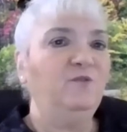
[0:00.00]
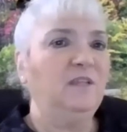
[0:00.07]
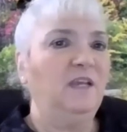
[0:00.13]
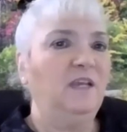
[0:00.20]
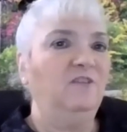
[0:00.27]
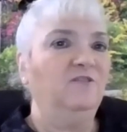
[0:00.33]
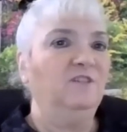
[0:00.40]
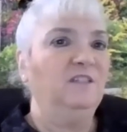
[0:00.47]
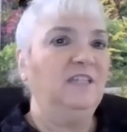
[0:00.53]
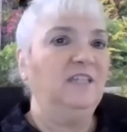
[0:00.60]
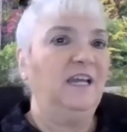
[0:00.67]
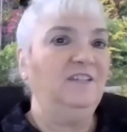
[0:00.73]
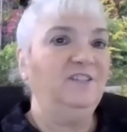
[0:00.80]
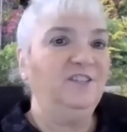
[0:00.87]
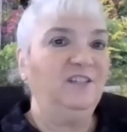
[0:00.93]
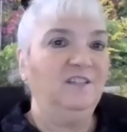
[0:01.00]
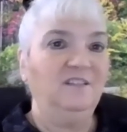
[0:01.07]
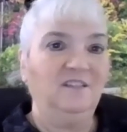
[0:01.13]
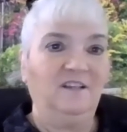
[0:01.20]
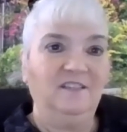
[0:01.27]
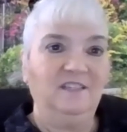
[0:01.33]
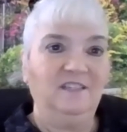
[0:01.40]
you set your
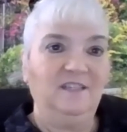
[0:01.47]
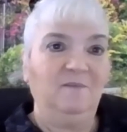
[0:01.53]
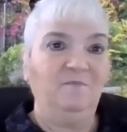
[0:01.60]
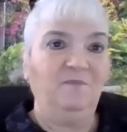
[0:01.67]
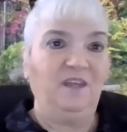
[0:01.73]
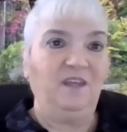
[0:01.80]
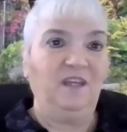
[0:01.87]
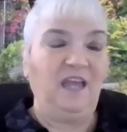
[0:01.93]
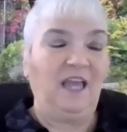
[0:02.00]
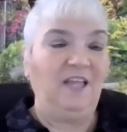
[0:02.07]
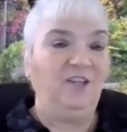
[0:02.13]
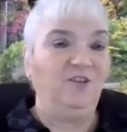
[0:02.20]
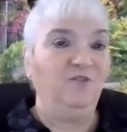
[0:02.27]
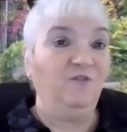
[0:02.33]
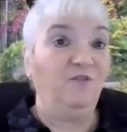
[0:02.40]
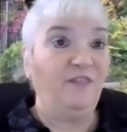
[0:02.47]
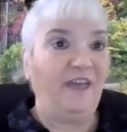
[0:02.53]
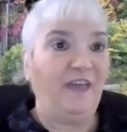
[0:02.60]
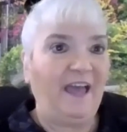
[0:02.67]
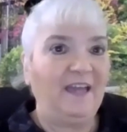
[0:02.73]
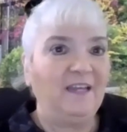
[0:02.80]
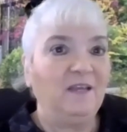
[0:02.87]
intentions on something and you're
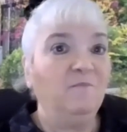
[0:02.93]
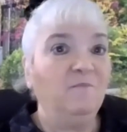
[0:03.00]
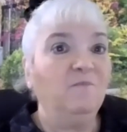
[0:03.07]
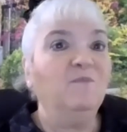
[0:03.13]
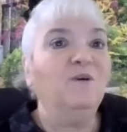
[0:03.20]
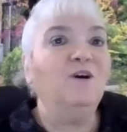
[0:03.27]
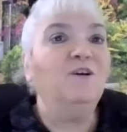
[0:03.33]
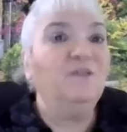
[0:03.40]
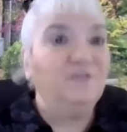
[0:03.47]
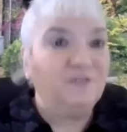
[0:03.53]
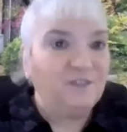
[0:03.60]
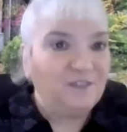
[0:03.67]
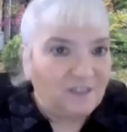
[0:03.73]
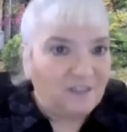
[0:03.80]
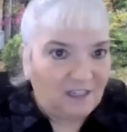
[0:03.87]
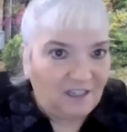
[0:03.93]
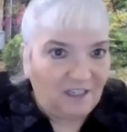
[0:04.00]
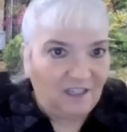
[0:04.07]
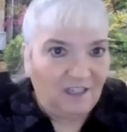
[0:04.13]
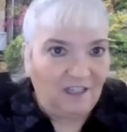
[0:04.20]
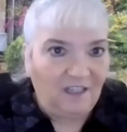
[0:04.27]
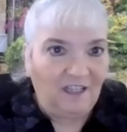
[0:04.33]
that immersed
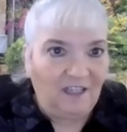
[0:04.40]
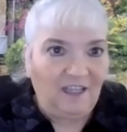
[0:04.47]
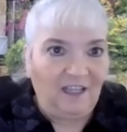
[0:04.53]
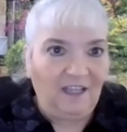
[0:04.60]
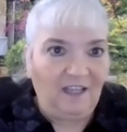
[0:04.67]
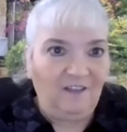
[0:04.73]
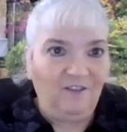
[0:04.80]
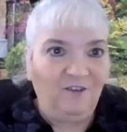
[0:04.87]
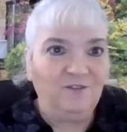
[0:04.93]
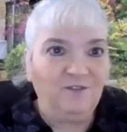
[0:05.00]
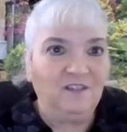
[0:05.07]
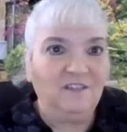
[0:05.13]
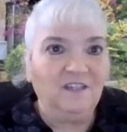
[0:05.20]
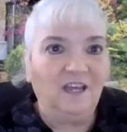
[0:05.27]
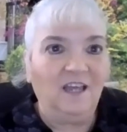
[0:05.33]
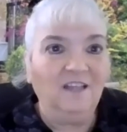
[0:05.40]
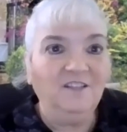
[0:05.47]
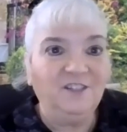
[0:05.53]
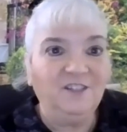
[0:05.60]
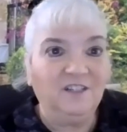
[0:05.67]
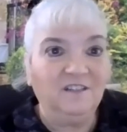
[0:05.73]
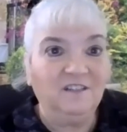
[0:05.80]
in those
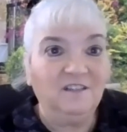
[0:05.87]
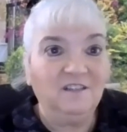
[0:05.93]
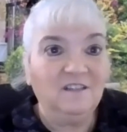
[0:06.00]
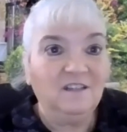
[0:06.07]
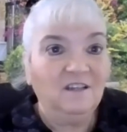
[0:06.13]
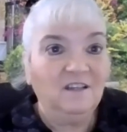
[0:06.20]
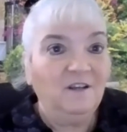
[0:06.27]
intentions,